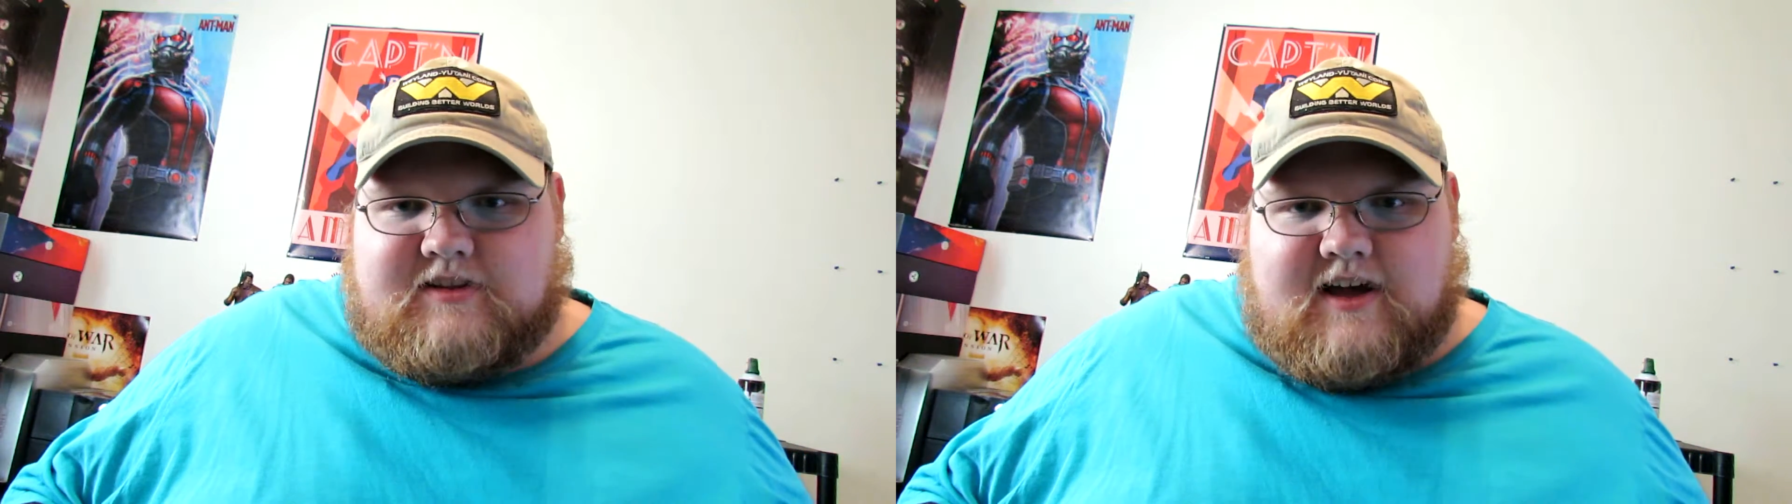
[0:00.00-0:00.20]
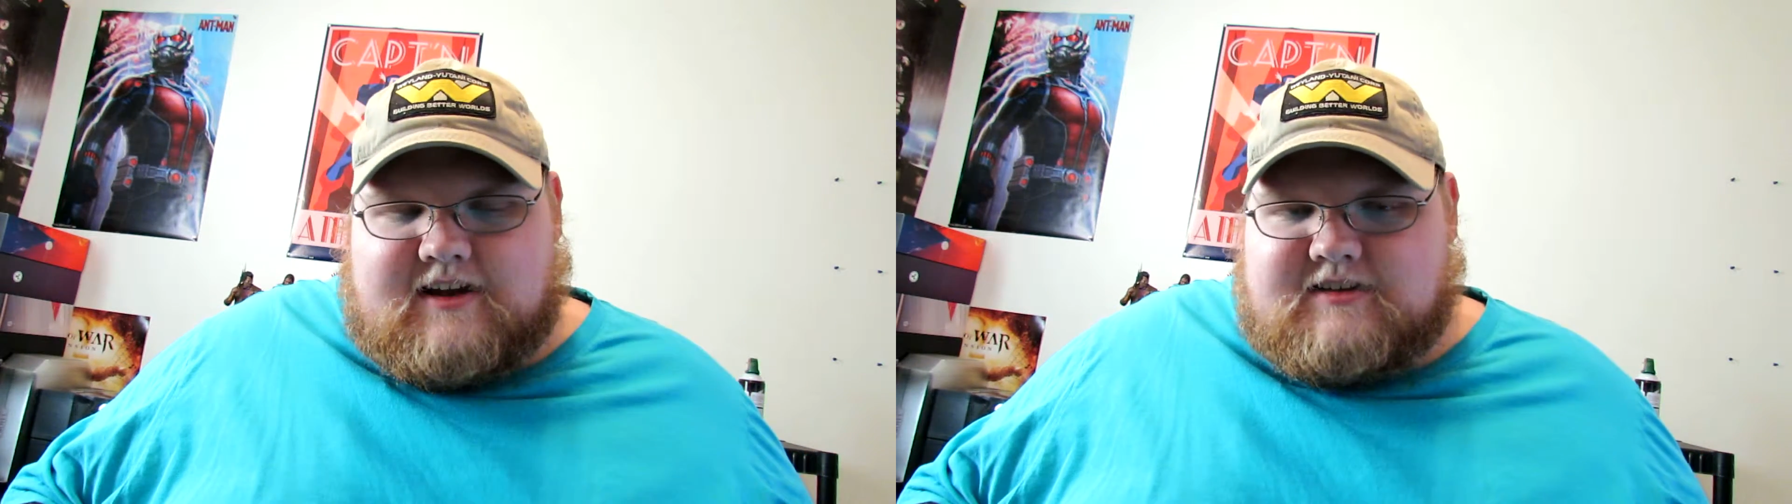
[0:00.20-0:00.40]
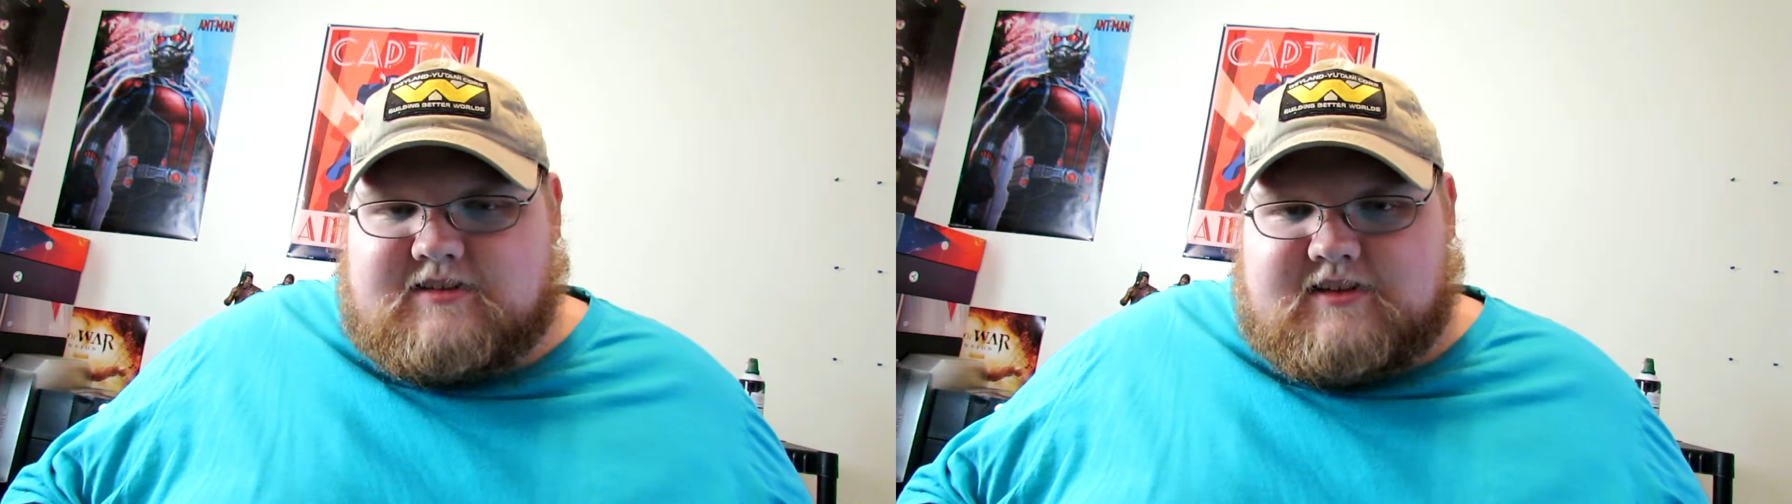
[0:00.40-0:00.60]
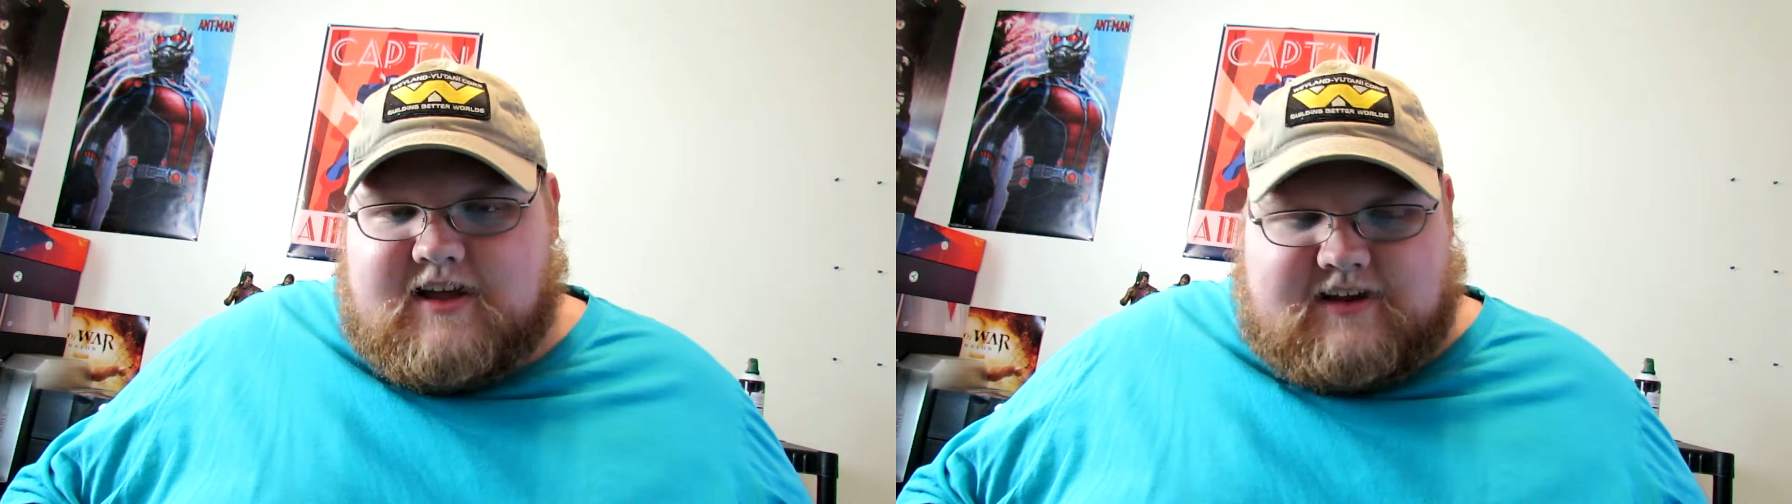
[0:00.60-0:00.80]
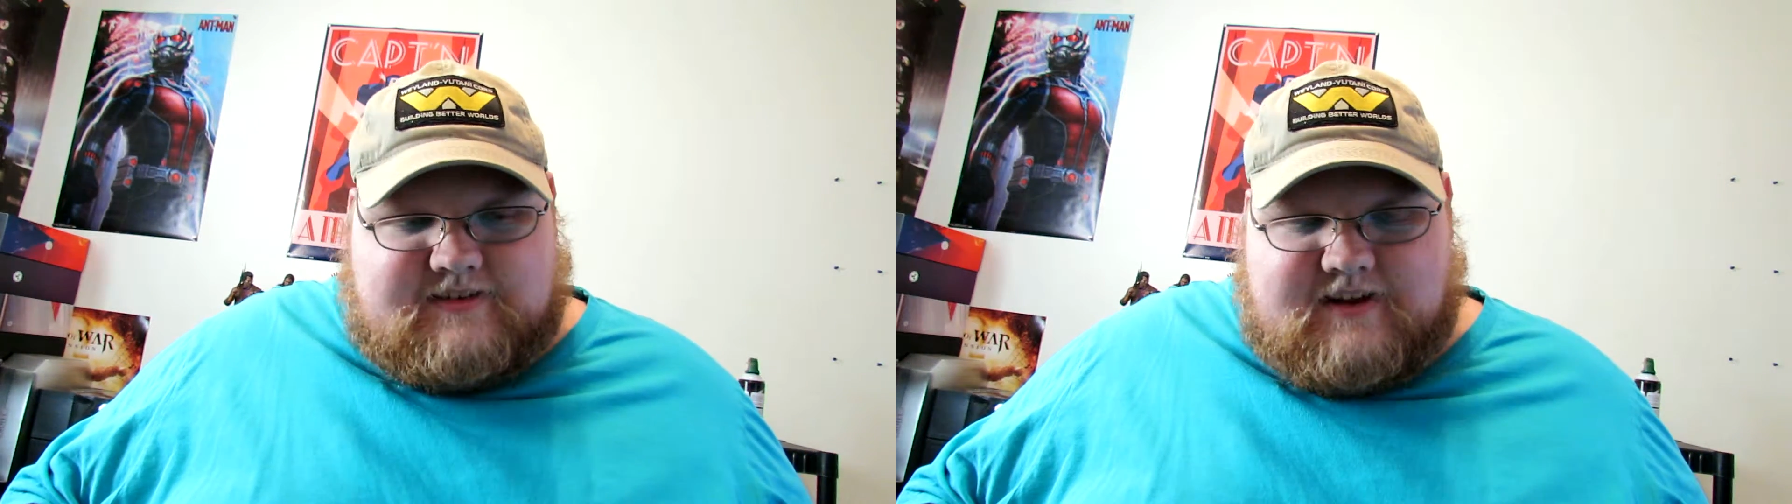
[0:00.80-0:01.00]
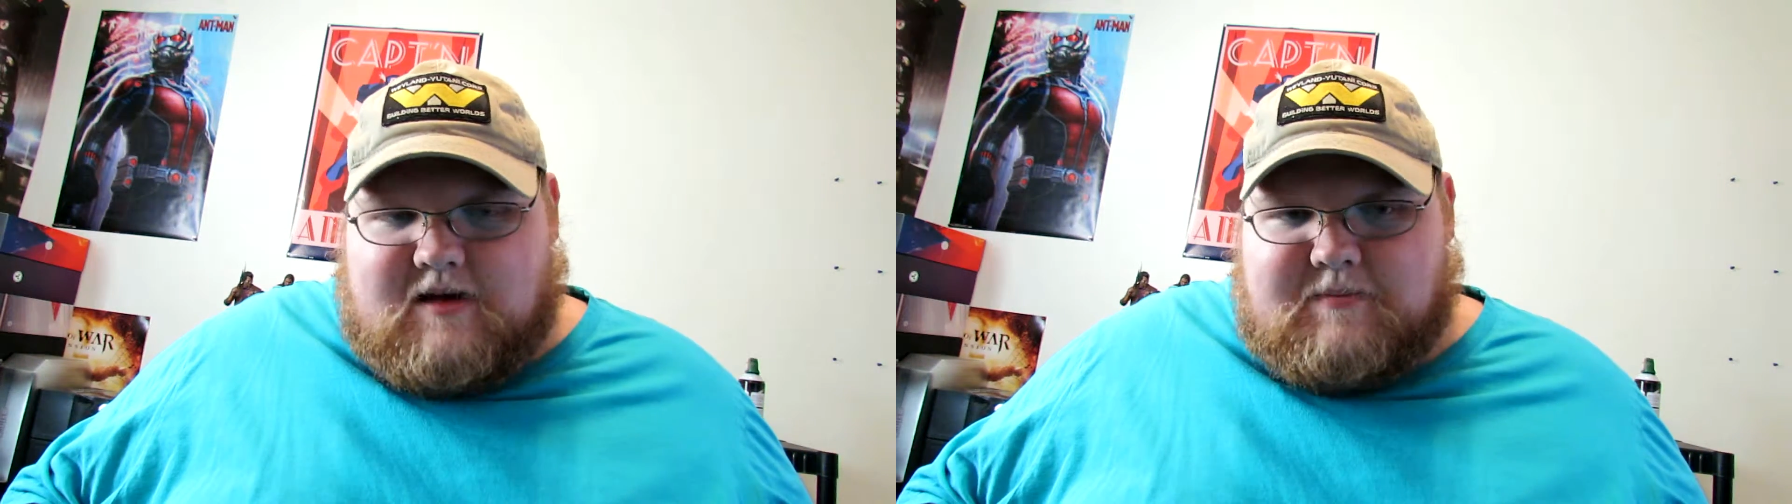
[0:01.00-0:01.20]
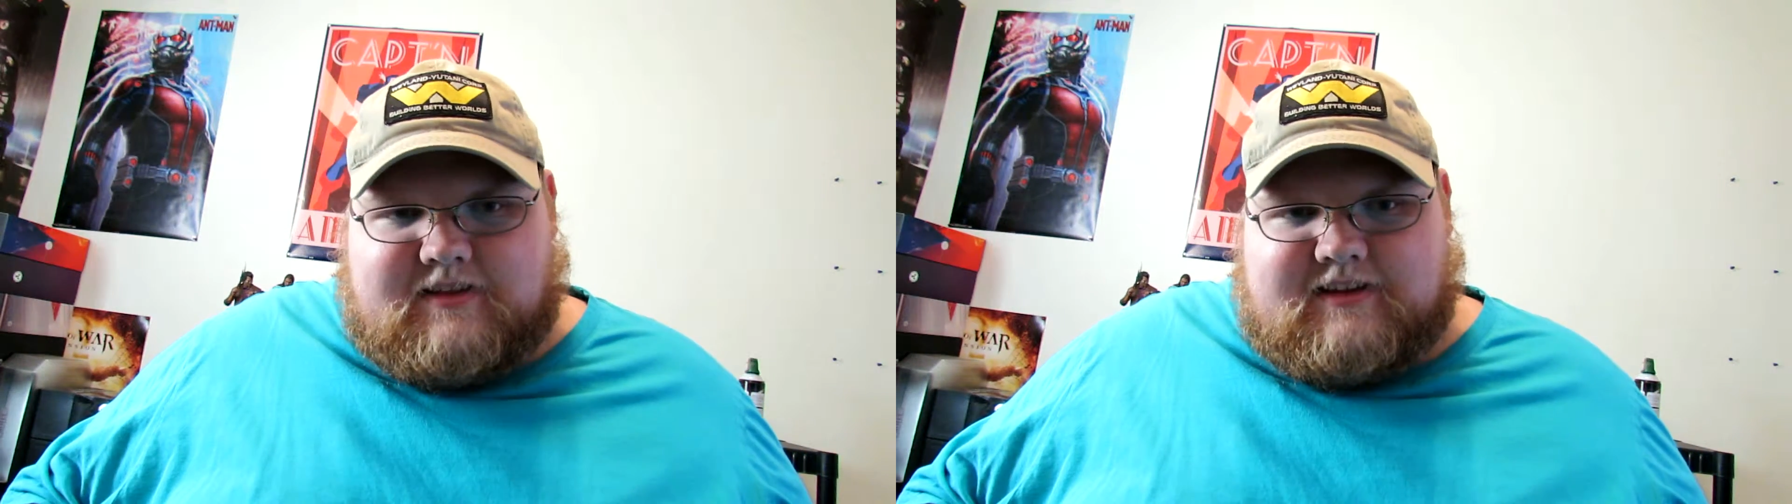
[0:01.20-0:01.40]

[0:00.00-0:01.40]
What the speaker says: That has not been